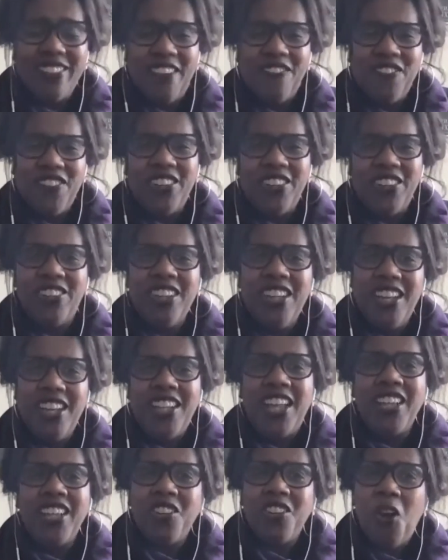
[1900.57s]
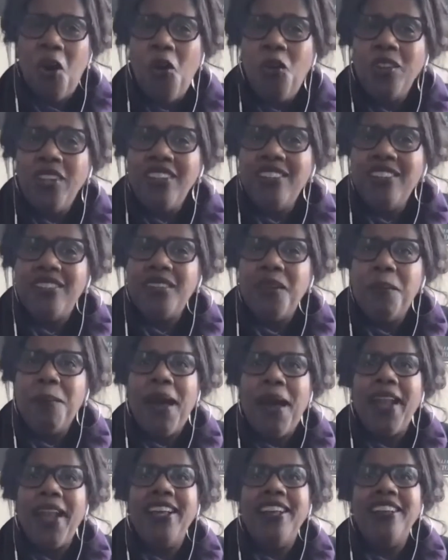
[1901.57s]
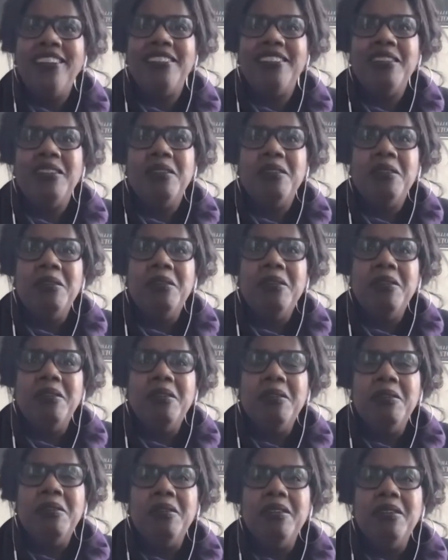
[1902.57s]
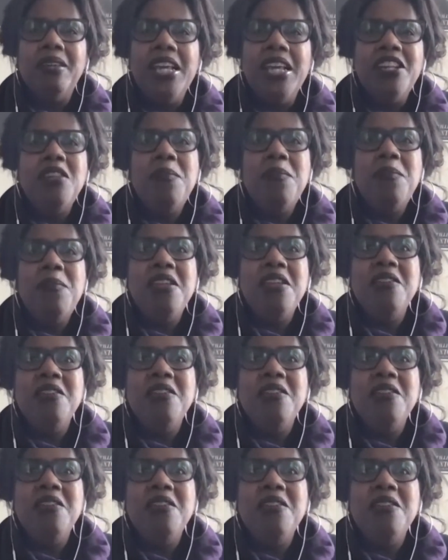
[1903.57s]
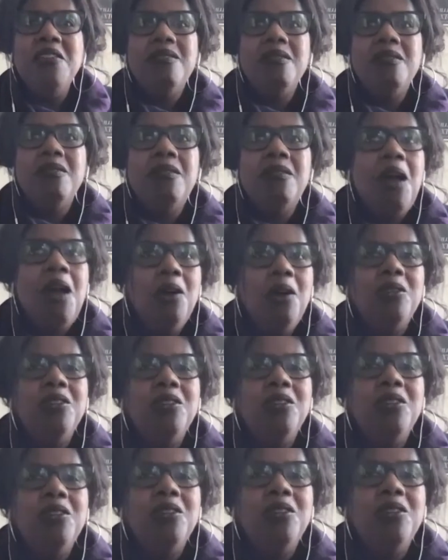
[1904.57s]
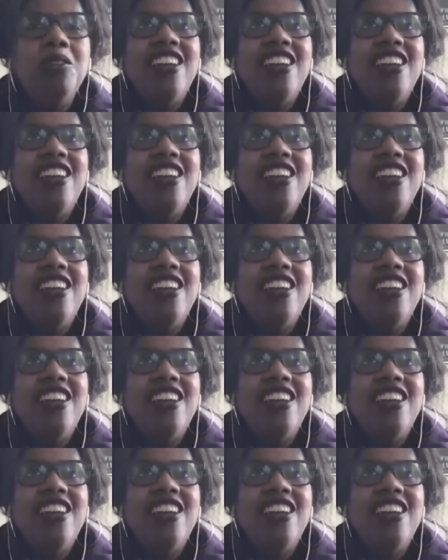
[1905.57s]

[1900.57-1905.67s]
They feel like you're holding somebody's intimate notes.